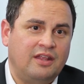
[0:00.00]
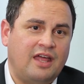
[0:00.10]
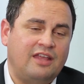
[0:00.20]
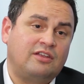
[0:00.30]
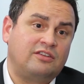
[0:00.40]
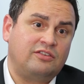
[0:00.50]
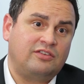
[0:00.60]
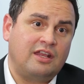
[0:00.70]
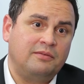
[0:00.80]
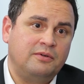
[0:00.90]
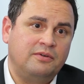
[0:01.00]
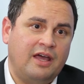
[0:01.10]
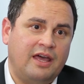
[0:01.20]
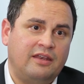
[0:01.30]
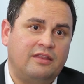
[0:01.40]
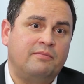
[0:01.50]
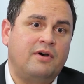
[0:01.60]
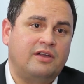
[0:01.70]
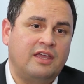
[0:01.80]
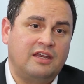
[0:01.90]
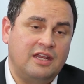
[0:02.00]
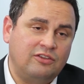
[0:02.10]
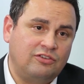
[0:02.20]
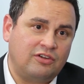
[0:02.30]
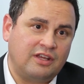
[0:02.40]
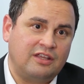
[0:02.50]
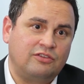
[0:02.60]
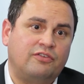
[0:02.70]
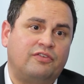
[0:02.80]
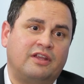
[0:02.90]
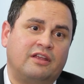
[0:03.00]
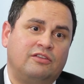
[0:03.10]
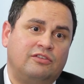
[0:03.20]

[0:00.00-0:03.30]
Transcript: That's unsustainable, and the market and industry is offering